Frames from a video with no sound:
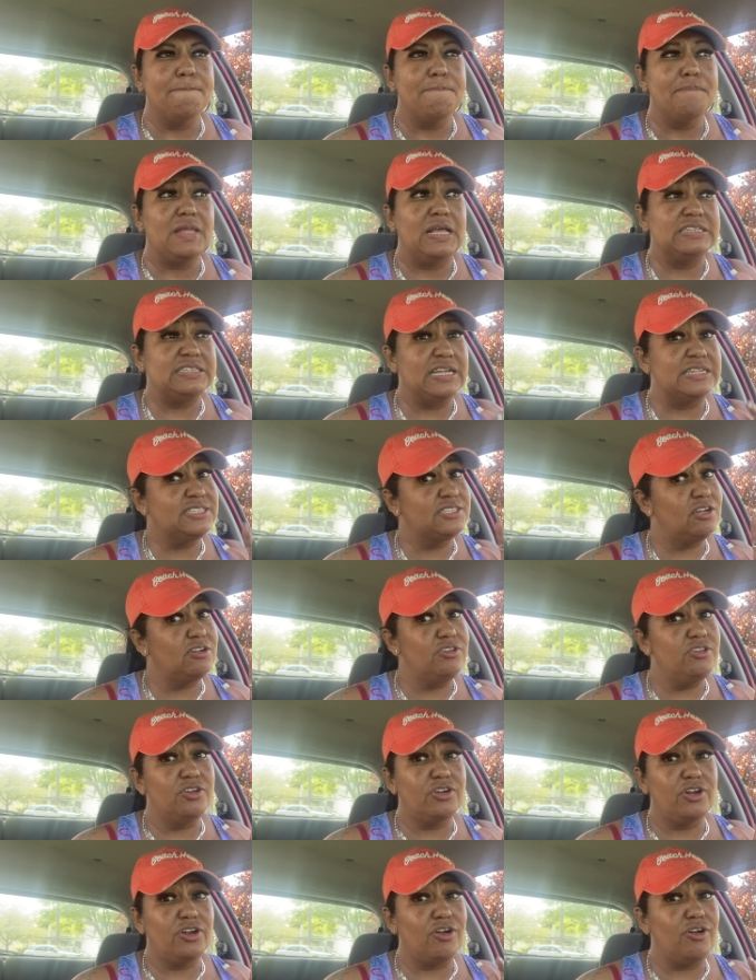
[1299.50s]
Because I told
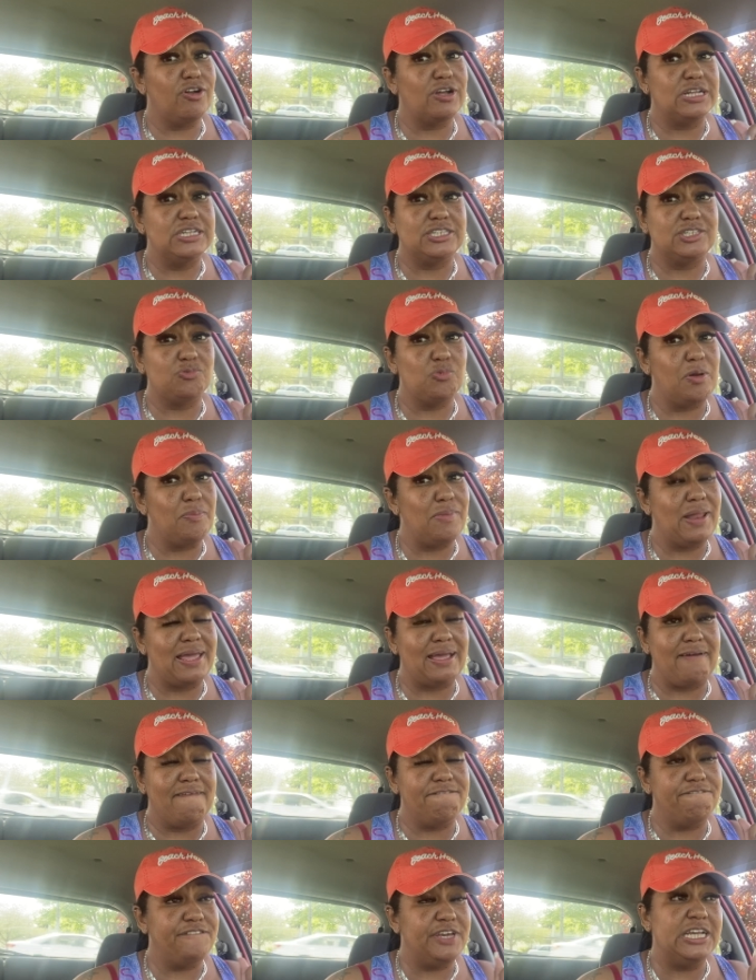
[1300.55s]
you, girl can swim like
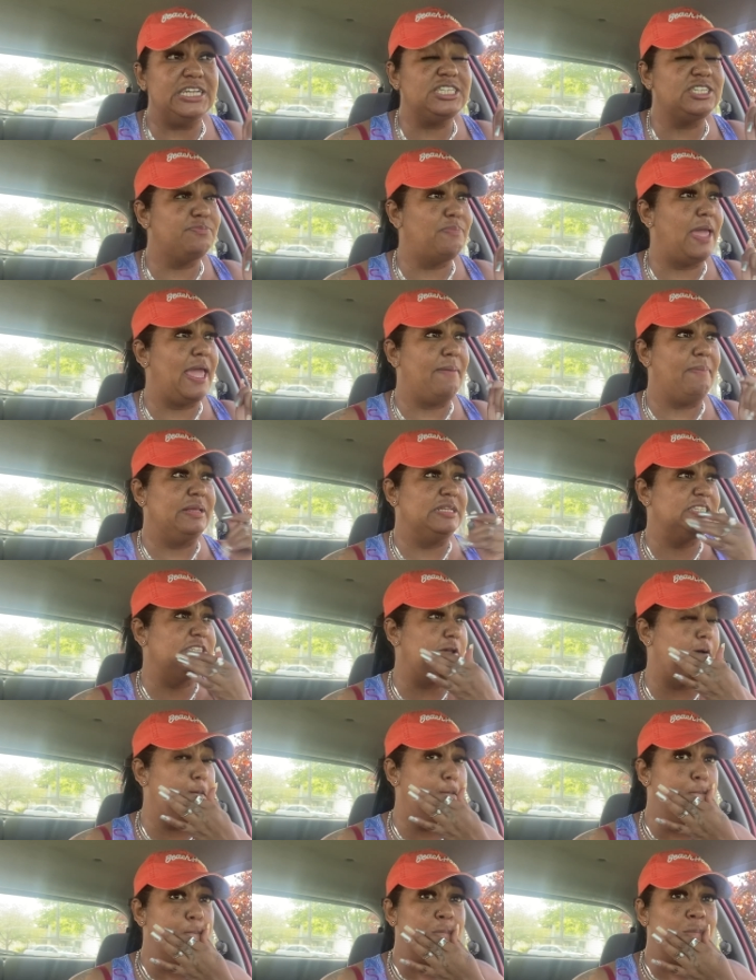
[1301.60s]
a fish, baby.
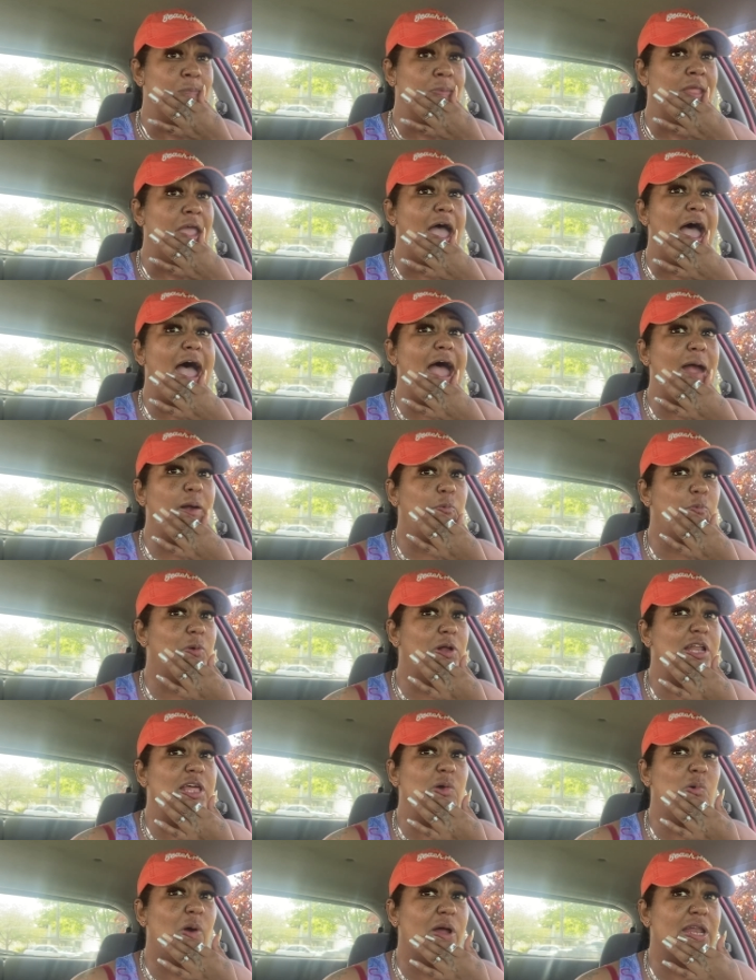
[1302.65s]
So I
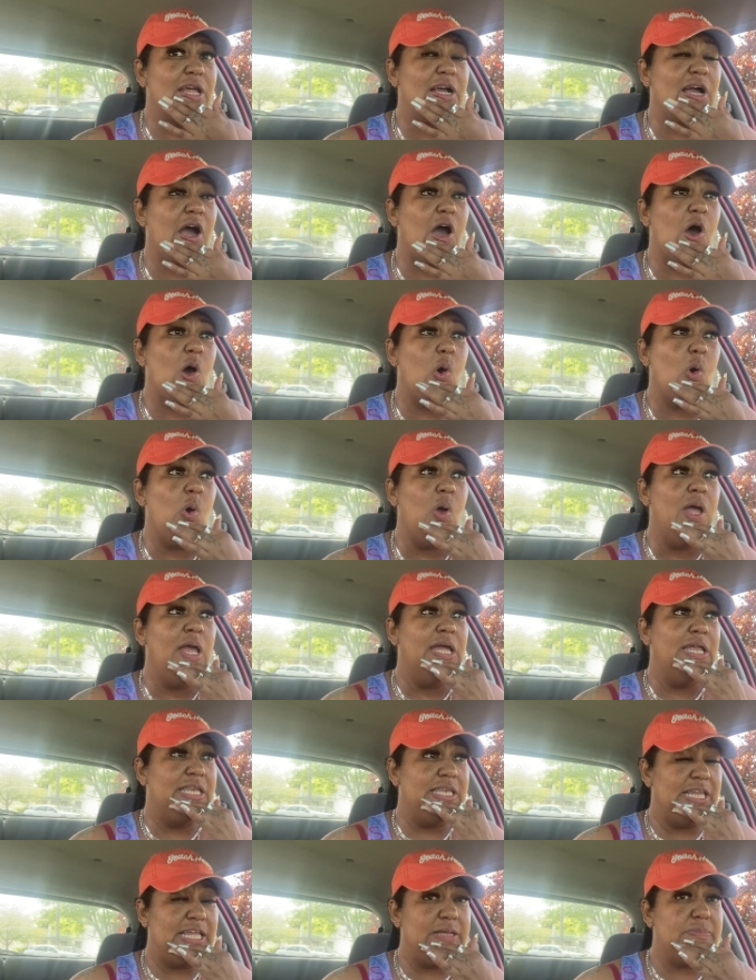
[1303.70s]
really want to go
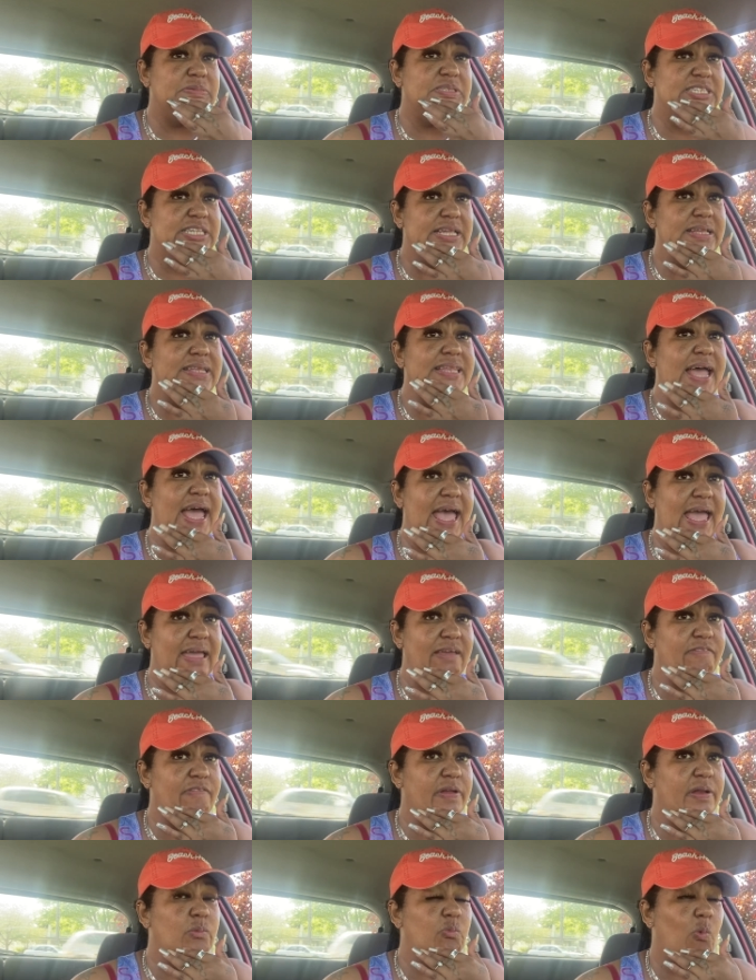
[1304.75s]
deep sea
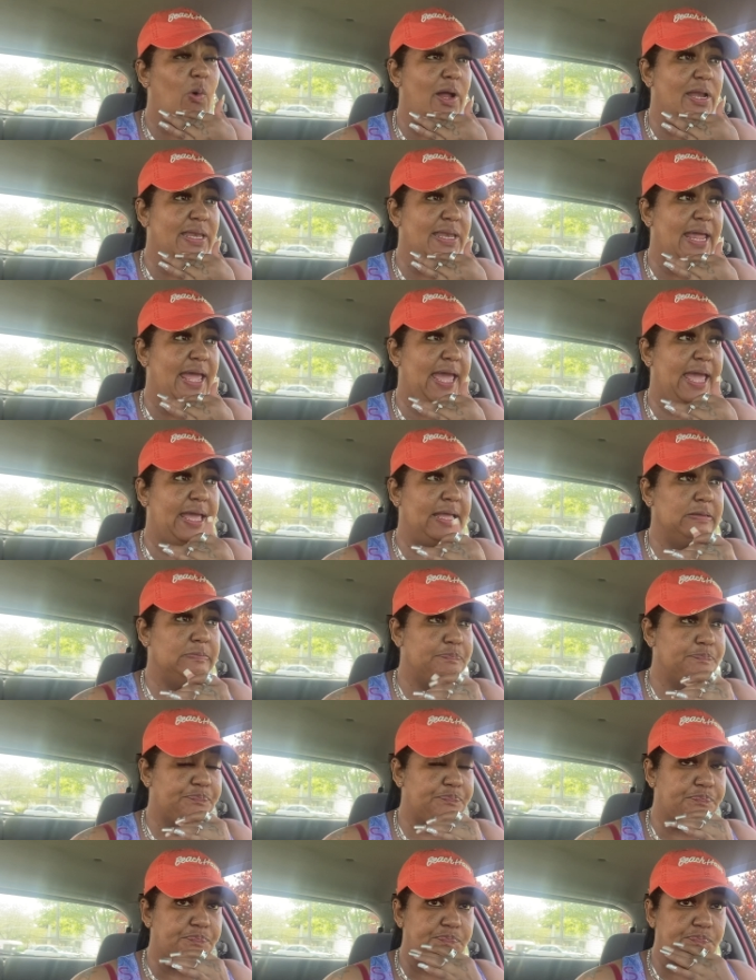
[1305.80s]
diving one day.
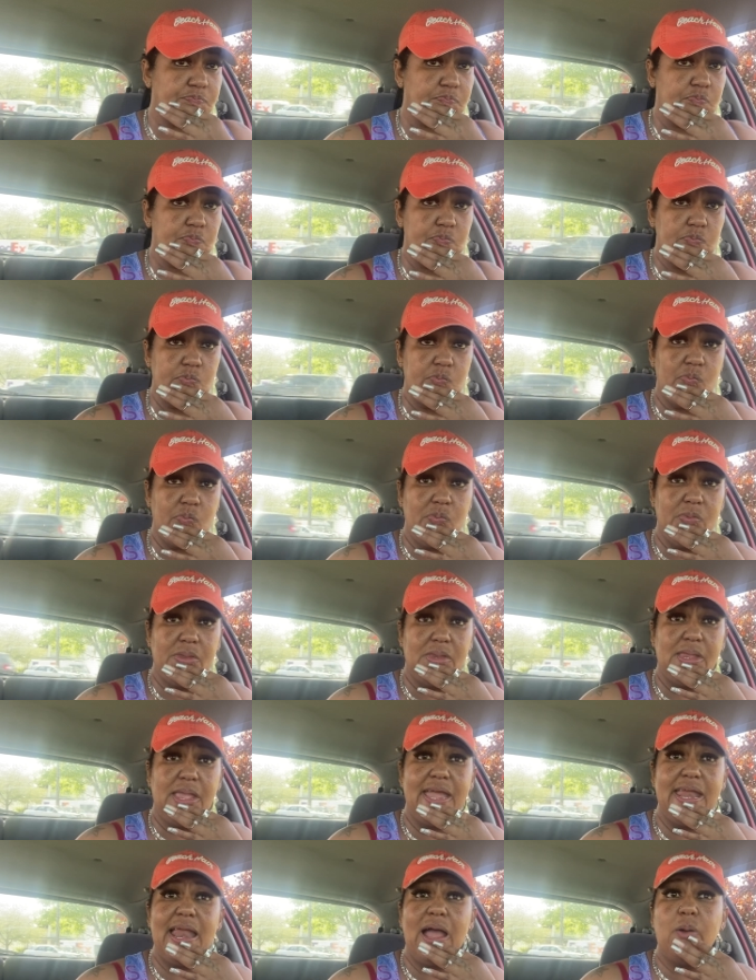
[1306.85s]

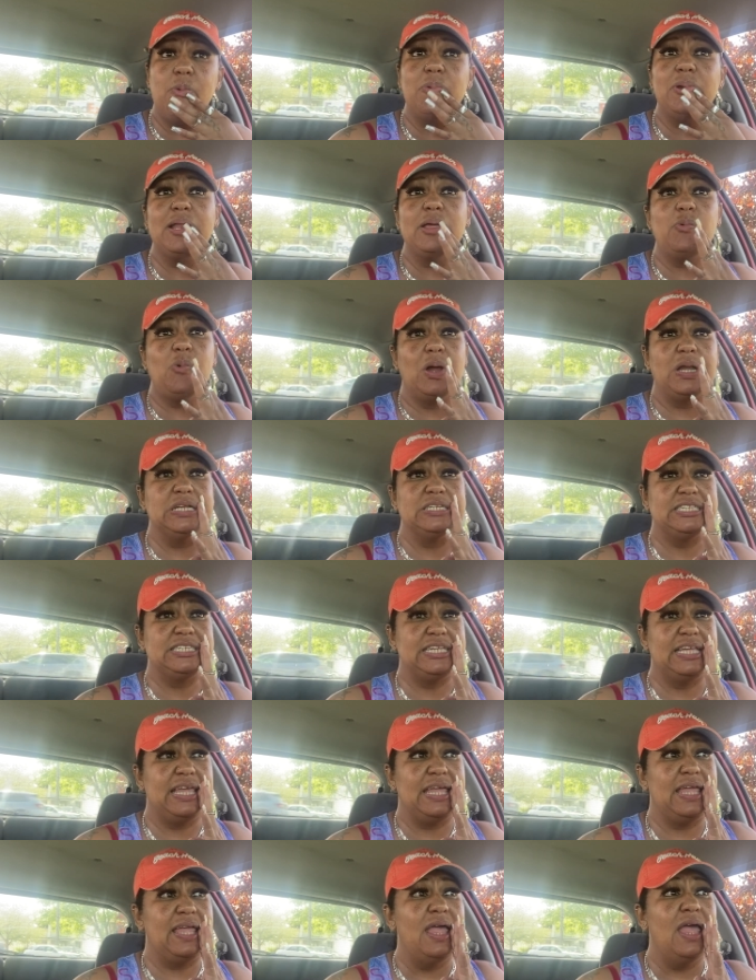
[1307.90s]
And I really want to
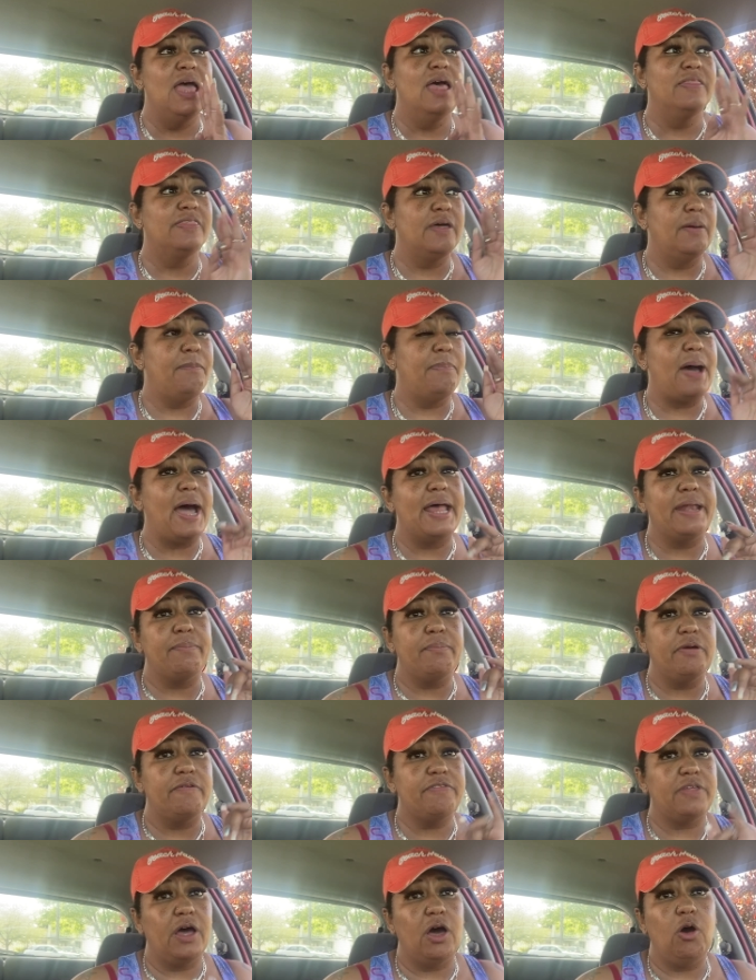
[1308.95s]
see the bottom
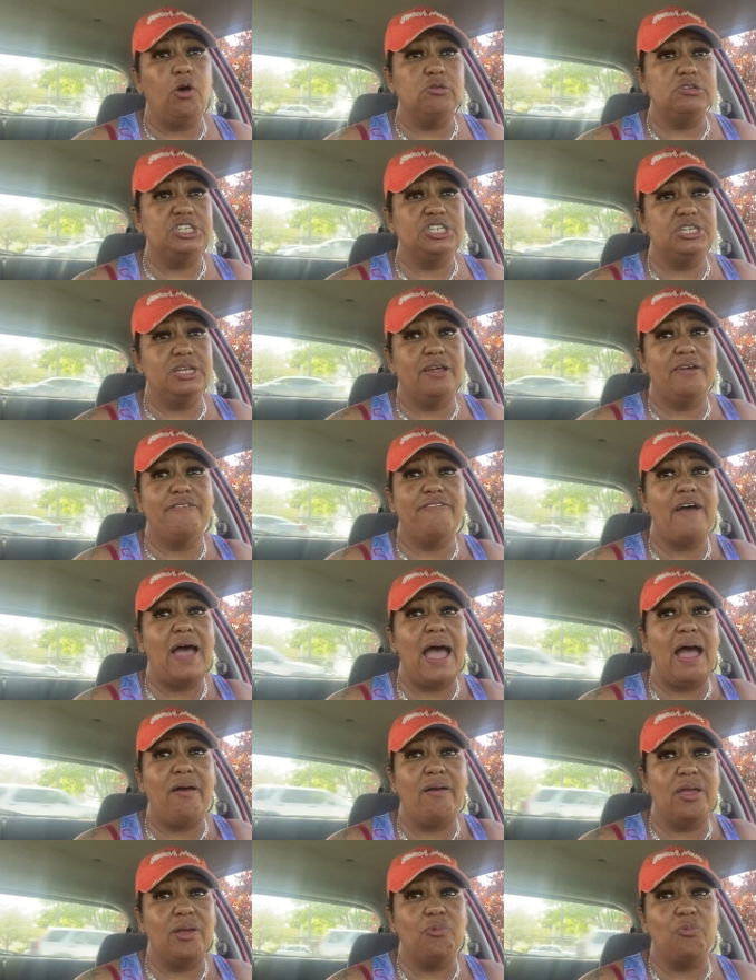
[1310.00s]
of the ocean of
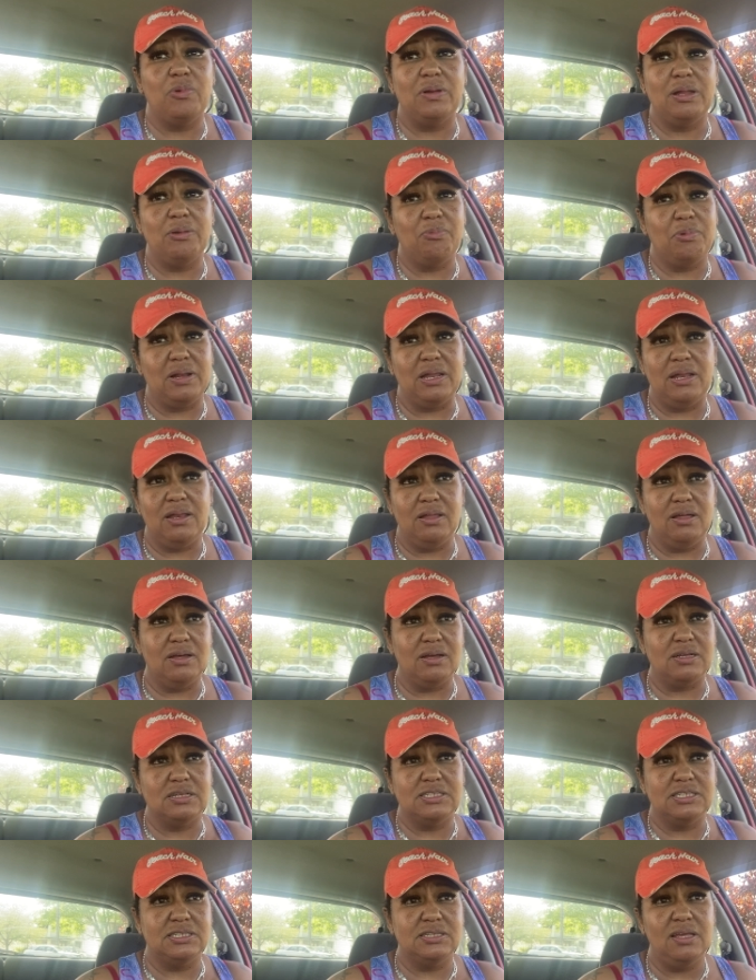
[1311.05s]
how it really, really
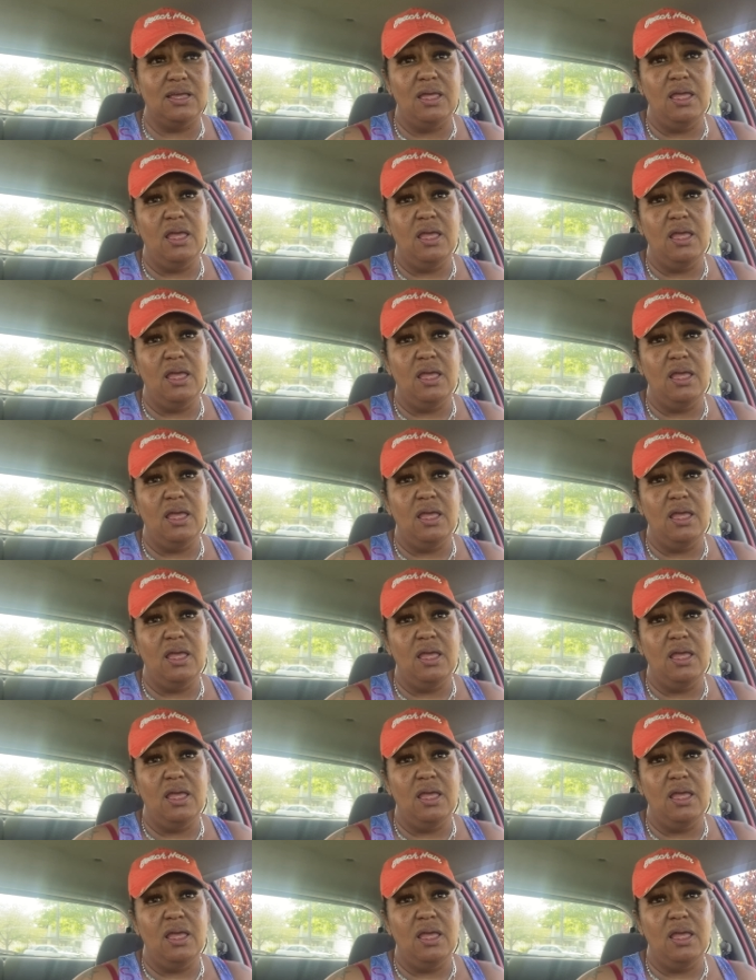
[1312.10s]
looks.